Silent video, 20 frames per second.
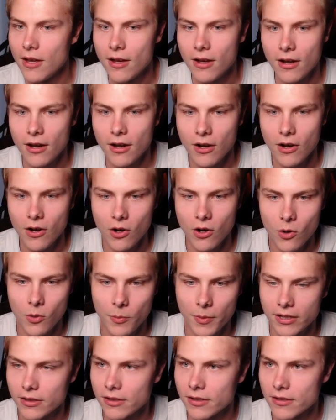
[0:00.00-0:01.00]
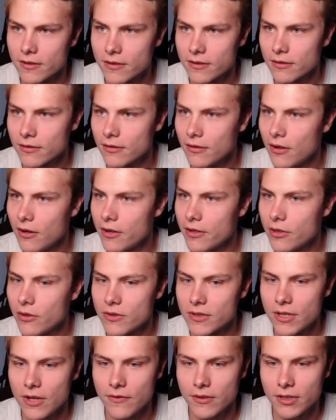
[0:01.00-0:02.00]
Oh my goodness.
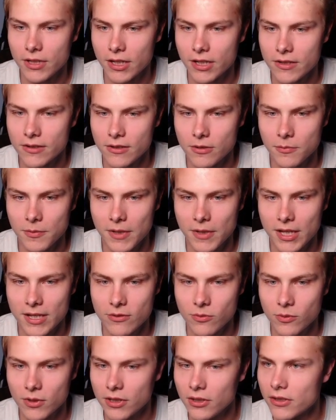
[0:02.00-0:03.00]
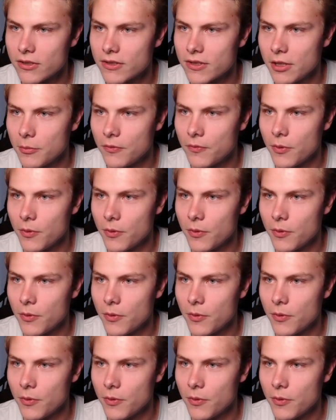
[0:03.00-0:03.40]
RDO7 custom. That's what it looks like before